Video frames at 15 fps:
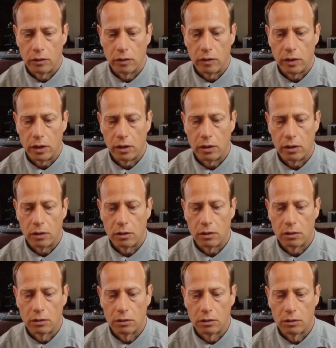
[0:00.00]
there,
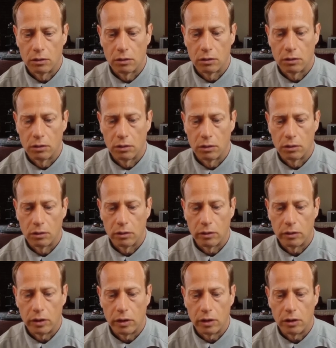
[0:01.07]

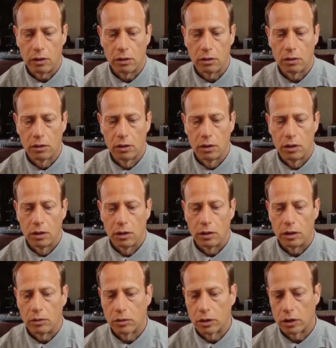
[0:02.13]
there,
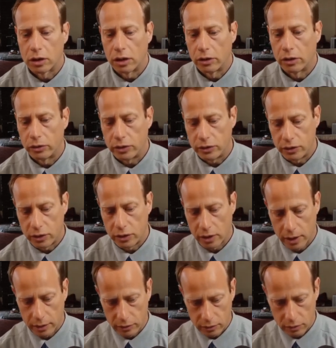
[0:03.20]
Now we're going to color these
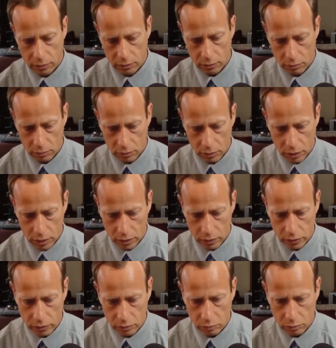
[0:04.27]
dots. We're going to color
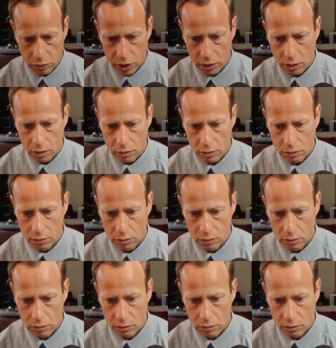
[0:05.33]
this one pink.